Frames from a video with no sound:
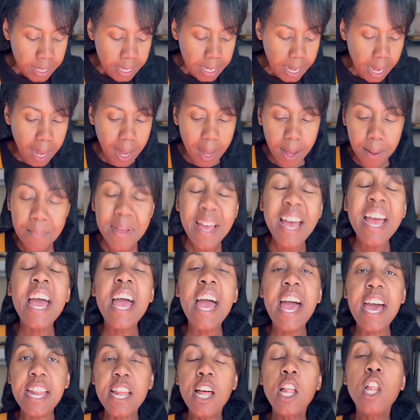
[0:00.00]
And
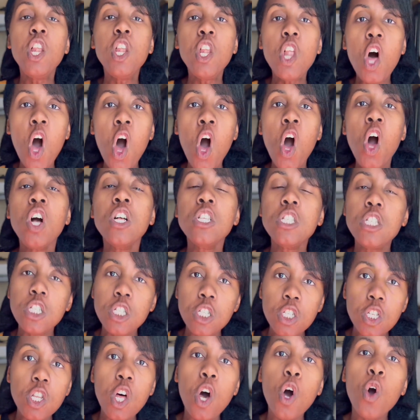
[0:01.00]
a long,
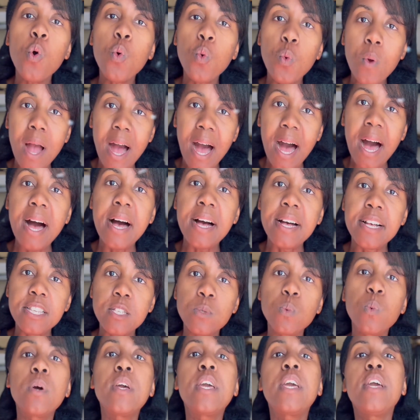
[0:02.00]
slow rise
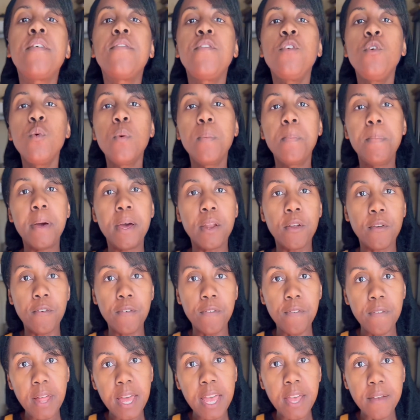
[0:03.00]
will give you a better
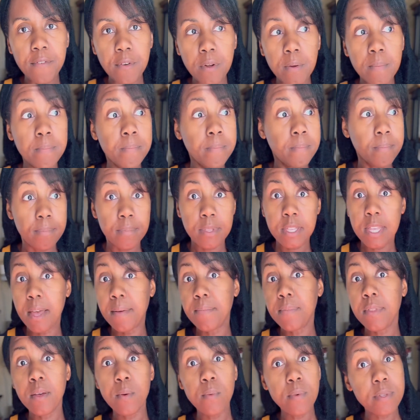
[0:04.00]
flavor.
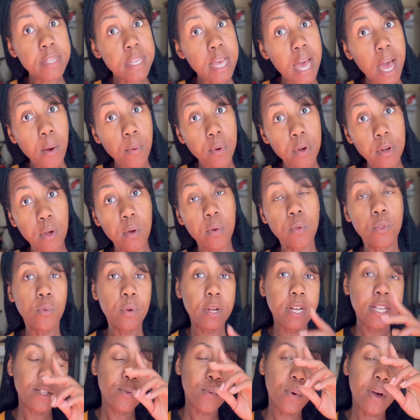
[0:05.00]
Same thing with sourdough. The
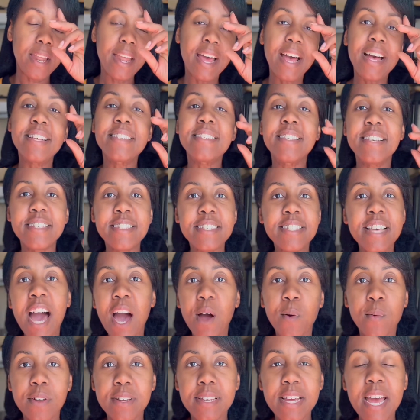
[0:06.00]
reason why it has that
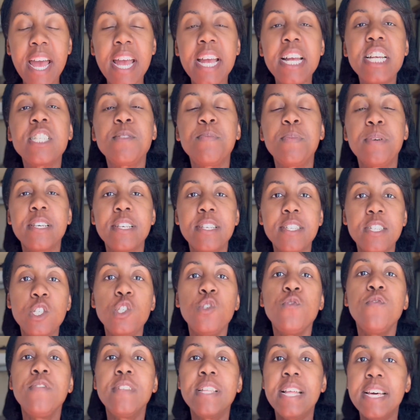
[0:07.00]
sour tang is because
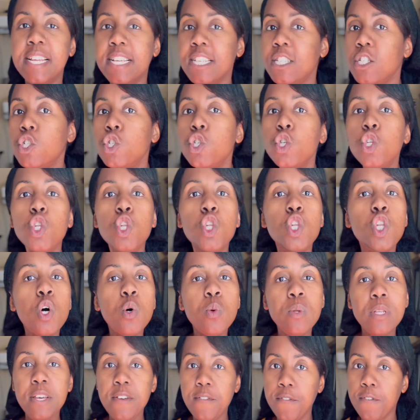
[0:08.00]
you've let it
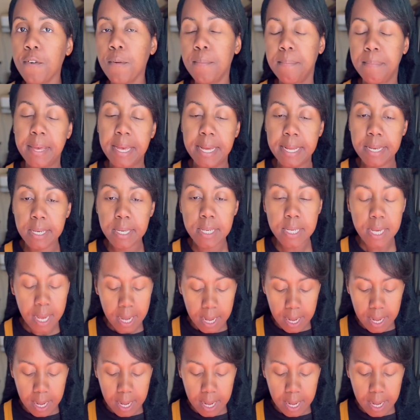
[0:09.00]
slowly ferment.